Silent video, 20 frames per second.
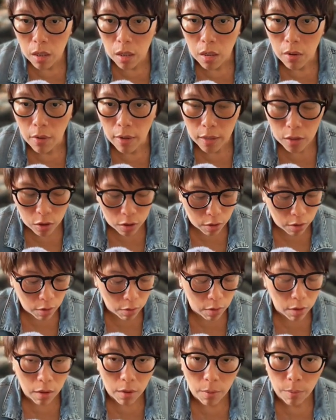All right,
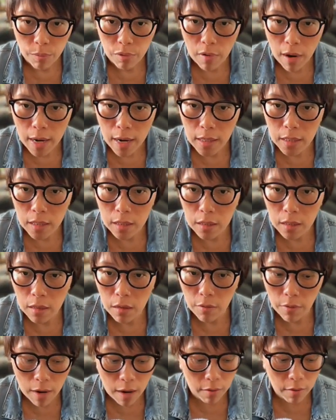so prices
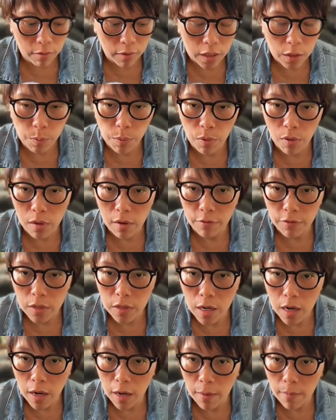around this point of
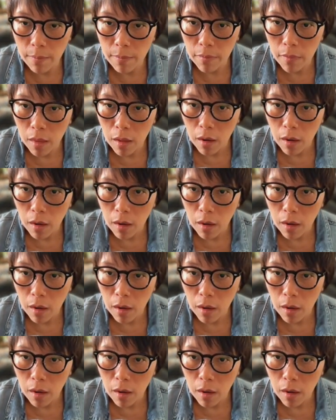time,